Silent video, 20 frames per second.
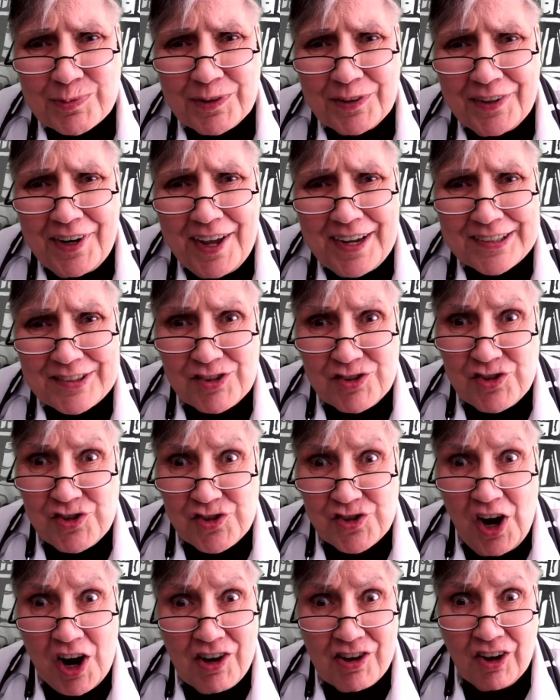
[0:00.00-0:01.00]
not
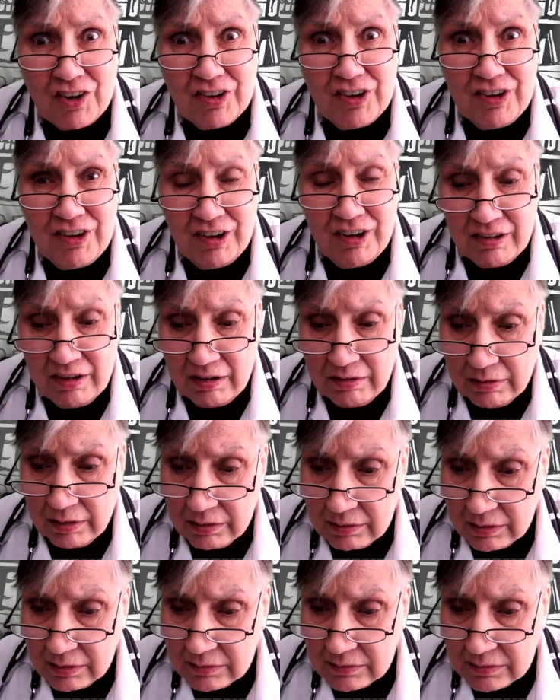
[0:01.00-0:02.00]
juggle.
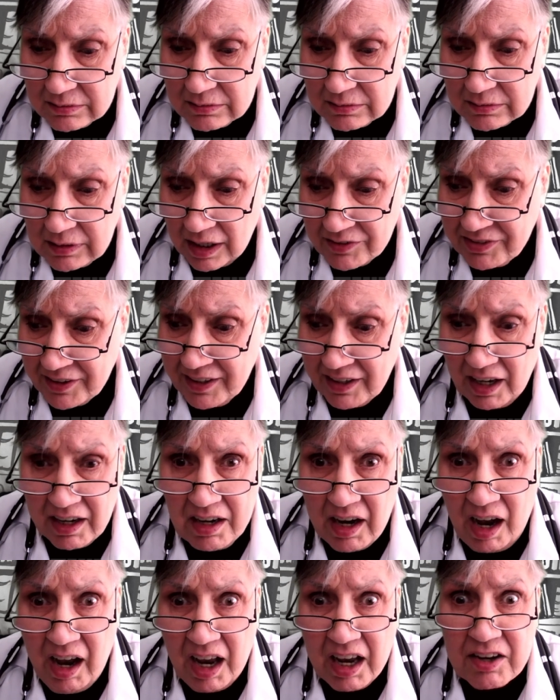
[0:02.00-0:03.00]
I think
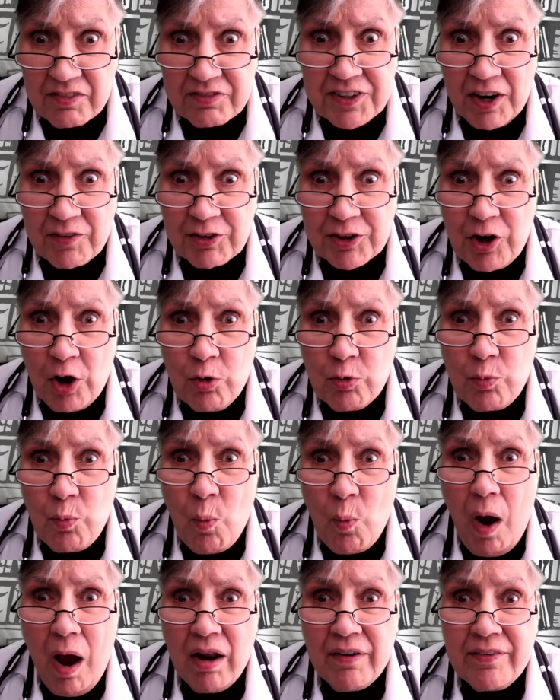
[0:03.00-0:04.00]
I have never known
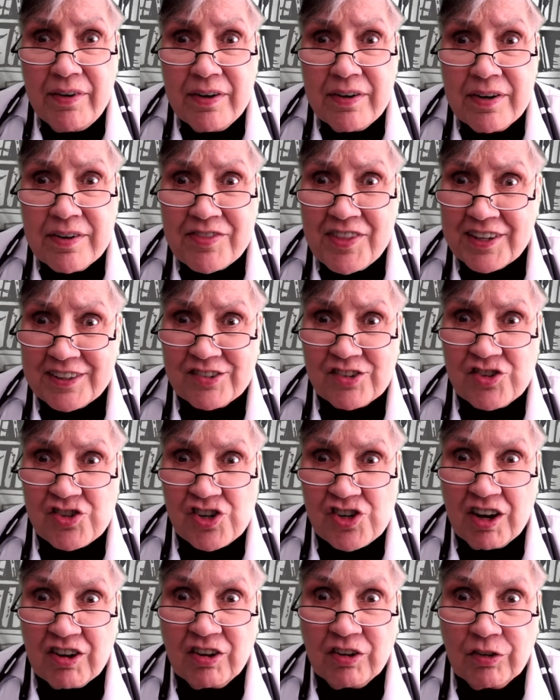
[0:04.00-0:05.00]
one that
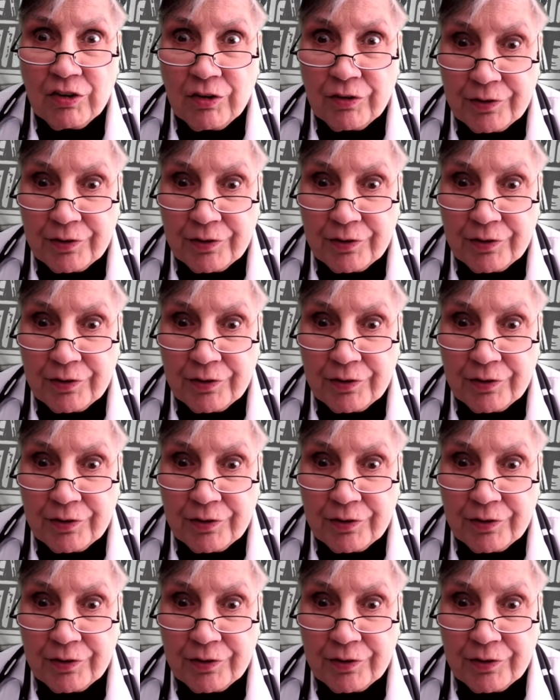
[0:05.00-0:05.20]
juggled.